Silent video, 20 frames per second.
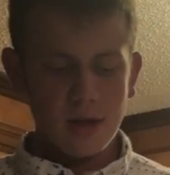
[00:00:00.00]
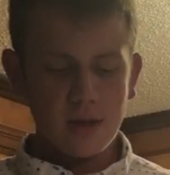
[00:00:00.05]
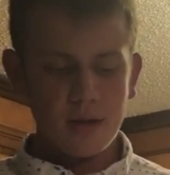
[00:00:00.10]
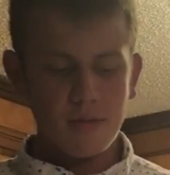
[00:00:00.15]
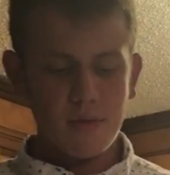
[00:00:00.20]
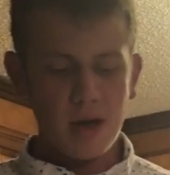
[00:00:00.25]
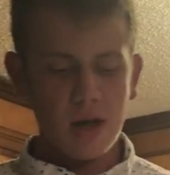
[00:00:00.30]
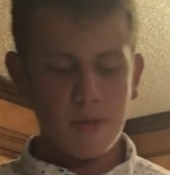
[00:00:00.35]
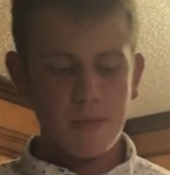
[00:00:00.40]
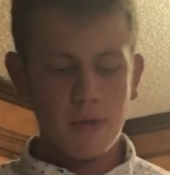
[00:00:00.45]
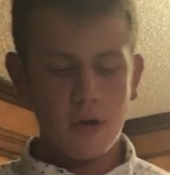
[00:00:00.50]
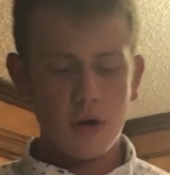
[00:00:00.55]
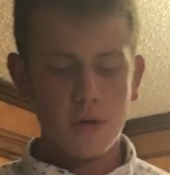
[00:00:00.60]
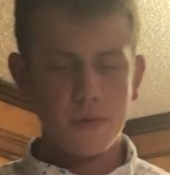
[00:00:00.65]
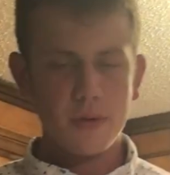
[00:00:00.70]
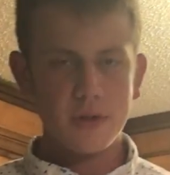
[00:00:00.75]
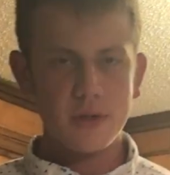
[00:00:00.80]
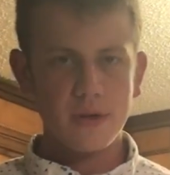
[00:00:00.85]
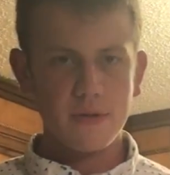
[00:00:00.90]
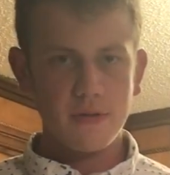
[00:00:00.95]
The main
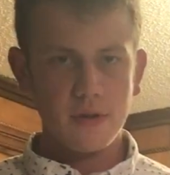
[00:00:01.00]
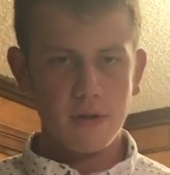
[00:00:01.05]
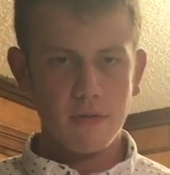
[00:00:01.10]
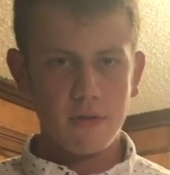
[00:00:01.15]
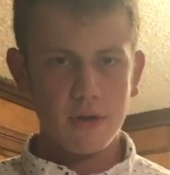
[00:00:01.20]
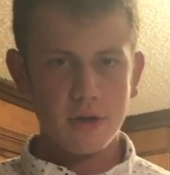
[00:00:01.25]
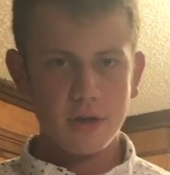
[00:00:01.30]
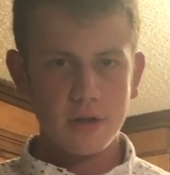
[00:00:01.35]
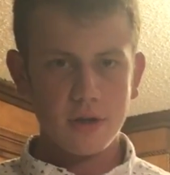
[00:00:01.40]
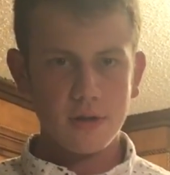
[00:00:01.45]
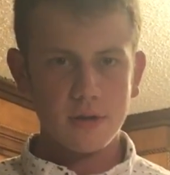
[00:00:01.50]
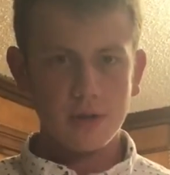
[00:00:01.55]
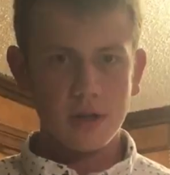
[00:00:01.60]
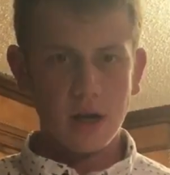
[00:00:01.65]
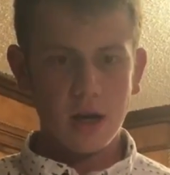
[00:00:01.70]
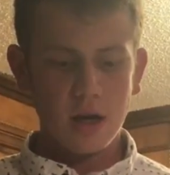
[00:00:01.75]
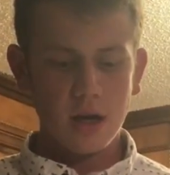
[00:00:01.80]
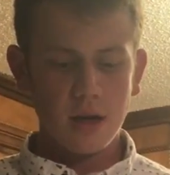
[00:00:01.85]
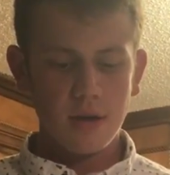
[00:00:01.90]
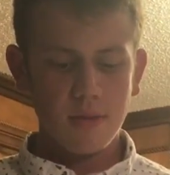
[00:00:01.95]
purpose of the original
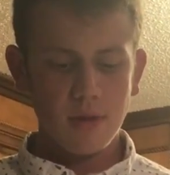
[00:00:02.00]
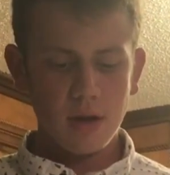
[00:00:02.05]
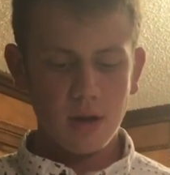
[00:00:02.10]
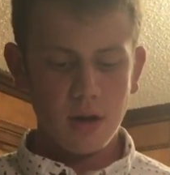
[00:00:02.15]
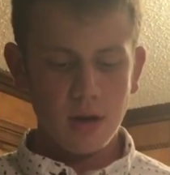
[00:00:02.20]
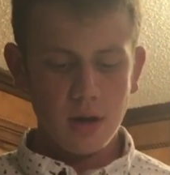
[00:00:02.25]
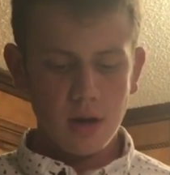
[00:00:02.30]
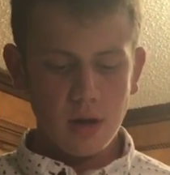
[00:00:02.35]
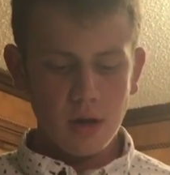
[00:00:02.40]
document